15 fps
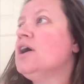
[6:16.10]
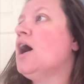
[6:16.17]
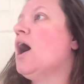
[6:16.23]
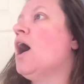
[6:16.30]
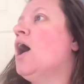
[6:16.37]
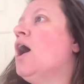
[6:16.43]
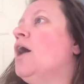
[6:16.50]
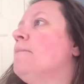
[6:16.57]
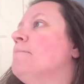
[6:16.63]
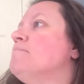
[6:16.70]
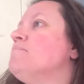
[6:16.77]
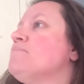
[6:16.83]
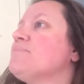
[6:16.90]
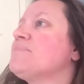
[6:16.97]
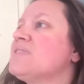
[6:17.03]

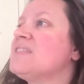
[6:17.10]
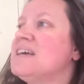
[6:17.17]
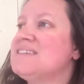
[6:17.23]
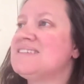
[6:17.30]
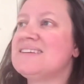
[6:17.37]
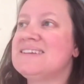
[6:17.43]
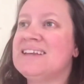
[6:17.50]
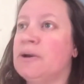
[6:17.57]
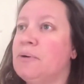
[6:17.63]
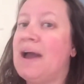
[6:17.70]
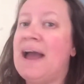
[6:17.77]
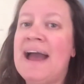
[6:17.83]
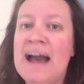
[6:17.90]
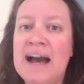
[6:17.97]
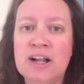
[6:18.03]
There's
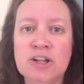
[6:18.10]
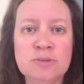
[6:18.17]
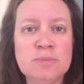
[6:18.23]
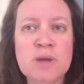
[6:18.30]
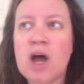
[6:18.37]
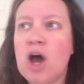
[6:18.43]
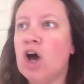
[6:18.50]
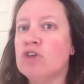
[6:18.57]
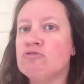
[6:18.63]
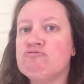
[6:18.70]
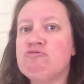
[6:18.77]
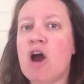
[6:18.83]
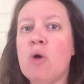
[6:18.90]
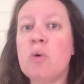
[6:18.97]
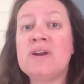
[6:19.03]
elm and
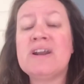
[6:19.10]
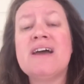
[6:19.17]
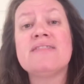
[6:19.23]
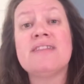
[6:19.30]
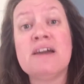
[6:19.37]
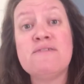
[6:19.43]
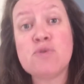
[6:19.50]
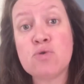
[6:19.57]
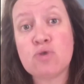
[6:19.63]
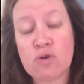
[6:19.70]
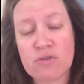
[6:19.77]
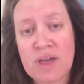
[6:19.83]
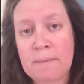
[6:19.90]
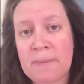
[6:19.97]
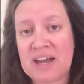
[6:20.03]
rowan. They've all
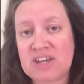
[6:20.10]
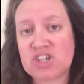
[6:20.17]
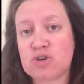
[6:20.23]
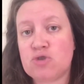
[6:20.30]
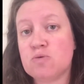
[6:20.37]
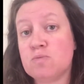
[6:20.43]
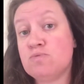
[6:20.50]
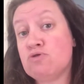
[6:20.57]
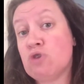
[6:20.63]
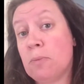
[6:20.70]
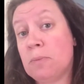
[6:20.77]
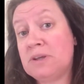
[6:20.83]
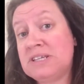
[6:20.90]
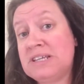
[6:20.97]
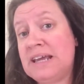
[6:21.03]
got their magical
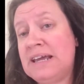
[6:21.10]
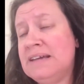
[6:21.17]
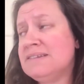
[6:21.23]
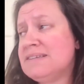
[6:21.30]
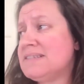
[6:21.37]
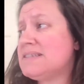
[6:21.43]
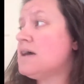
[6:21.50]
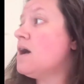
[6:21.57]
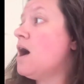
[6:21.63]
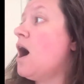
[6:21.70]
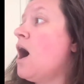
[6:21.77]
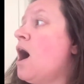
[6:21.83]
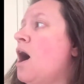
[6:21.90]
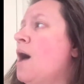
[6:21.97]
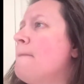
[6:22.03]
properties.
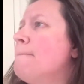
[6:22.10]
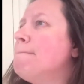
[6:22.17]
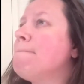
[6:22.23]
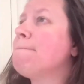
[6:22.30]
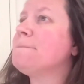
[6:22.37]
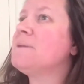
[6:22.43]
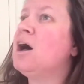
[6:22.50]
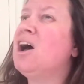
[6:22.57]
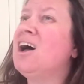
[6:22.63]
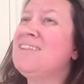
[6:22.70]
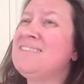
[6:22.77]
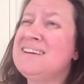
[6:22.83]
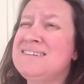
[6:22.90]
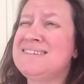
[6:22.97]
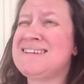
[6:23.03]

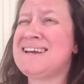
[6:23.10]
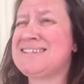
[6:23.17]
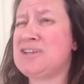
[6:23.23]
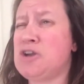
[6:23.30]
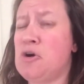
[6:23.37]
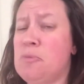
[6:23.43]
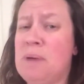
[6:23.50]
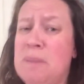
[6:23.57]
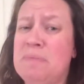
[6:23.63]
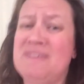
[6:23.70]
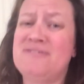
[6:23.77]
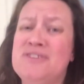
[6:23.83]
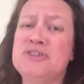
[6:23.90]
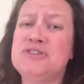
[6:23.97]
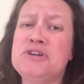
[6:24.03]
These days, a lot of people,
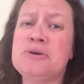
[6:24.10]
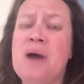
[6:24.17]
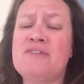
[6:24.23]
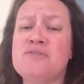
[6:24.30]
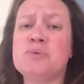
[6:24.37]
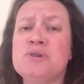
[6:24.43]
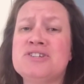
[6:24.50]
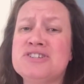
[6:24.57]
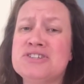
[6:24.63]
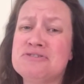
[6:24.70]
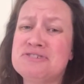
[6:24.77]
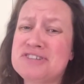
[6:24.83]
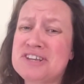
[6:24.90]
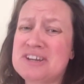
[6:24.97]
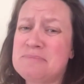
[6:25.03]
if you do have a wooden door,
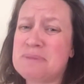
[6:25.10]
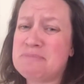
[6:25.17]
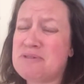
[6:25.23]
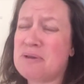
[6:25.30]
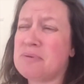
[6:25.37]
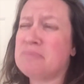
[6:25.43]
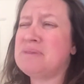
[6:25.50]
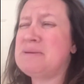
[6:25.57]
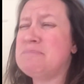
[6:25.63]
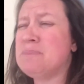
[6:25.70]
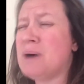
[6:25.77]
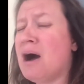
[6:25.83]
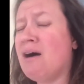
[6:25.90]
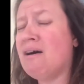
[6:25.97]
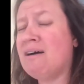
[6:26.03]
it's going to be probably
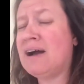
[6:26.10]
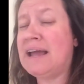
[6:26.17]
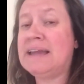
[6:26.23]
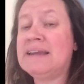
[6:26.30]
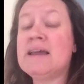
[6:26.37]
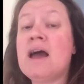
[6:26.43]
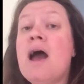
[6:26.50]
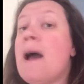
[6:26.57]
pine.